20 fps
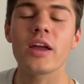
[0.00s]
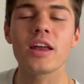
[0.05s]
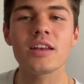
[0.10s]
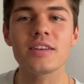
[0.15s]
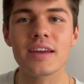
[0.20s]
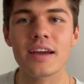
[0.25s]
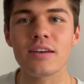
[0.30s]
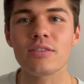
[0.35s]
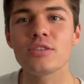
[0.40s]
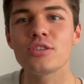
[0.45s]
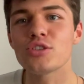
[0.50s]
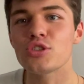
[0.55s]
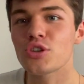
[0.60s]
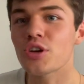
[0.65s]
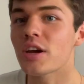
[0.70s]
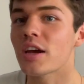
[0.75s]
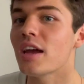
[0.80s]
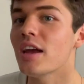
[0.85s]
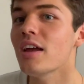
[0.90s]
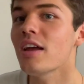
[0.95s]
down the
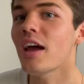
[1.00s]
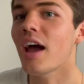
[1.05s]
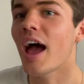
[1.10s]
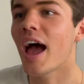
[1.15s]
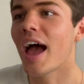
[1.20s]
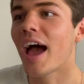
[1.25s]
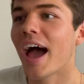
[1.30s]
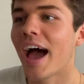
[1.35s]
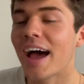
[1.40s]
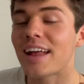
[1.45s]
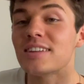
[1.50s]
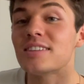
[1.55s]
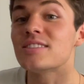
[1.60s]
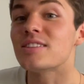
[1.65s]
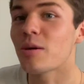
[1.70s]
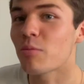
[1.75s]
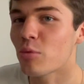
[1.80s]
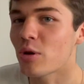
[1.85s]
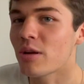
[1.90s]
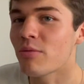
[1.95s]
street and
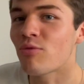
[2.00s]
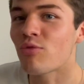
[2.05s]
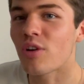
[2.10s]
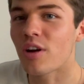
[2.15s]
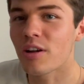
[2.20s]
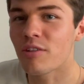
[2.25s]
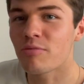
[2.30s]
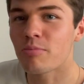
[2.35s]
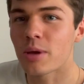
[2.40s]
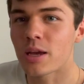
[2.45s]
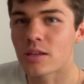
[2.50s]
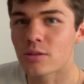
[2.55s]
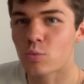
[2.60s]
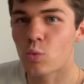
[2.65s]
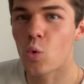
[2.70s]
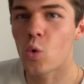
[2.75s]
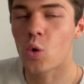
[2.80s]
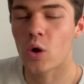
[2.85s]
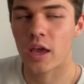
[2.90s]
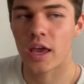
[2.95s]
someone in front of me is
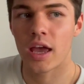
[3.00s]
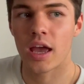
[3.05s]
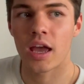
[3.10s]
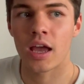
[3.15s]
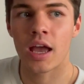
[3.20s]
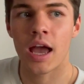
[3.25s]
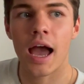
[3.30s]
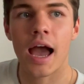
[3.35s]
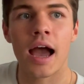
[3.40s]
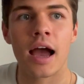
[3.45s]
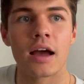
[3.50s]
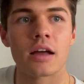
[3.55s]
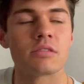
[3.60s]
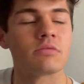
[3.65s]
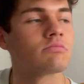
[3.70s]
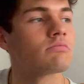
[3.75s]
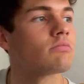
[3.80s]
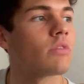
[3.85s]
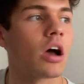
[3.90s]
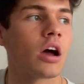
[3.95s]
walking at,
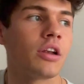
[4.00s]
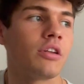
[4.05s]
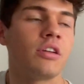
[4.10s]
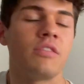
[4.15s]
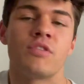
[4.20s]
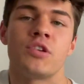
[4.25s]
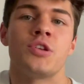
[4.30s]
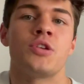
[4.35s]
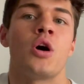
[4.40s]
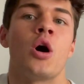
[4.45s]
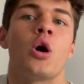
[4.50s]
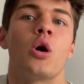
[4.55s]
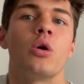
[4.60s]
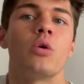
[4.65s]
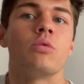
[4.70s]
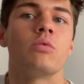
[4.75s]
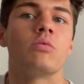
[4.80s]
I don't even know,